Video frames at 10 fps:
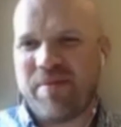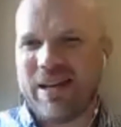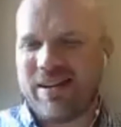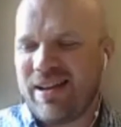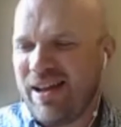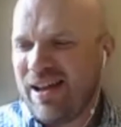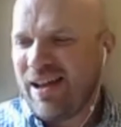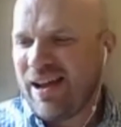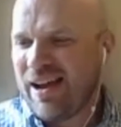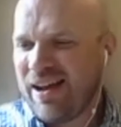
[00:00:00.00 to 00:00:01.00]
mean,
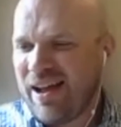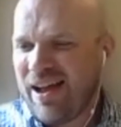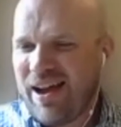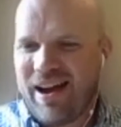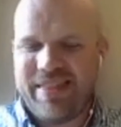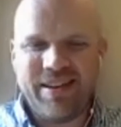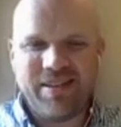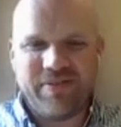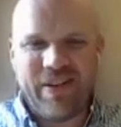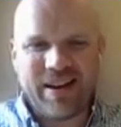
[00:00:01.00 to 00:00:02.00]
I think
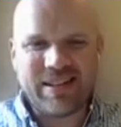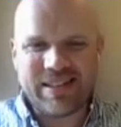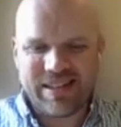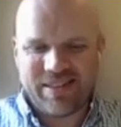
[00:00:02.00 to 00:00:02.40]
the fact is